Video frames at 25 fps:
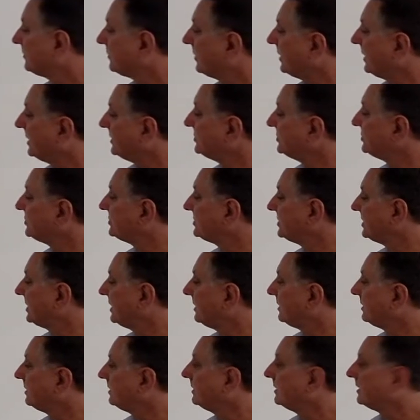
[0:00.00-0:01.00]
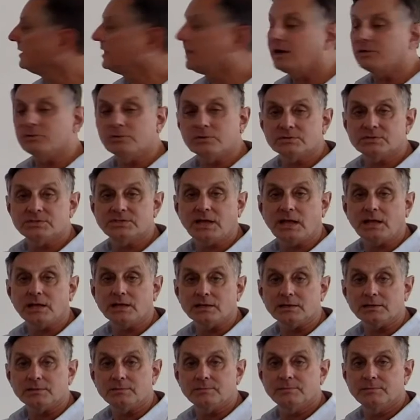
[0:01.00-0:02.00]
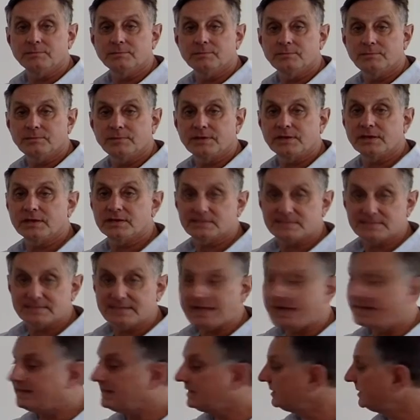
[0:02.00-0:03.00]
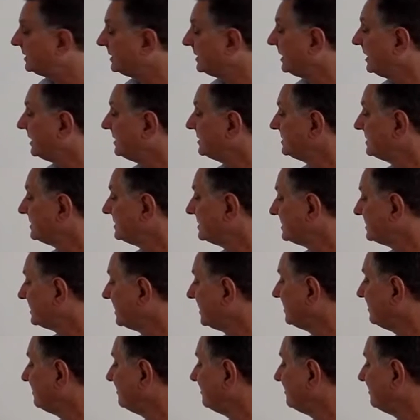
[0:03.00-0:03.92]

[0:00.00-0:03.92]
for AgCl, I wrote solid because that indicates its state